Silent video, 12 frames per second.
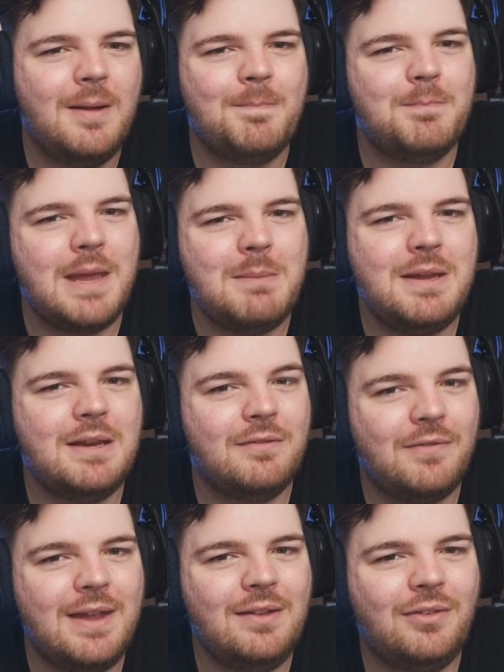Maybe in
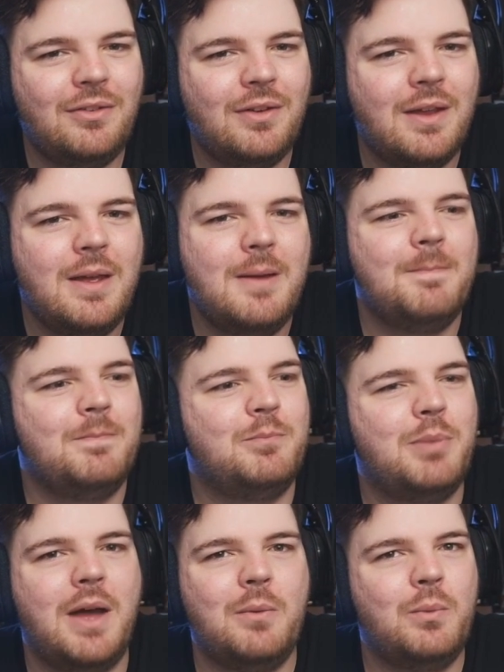events,
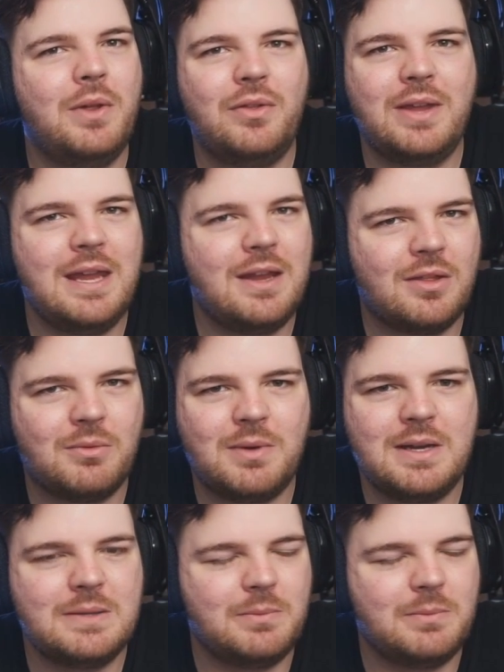but with King of the Rings,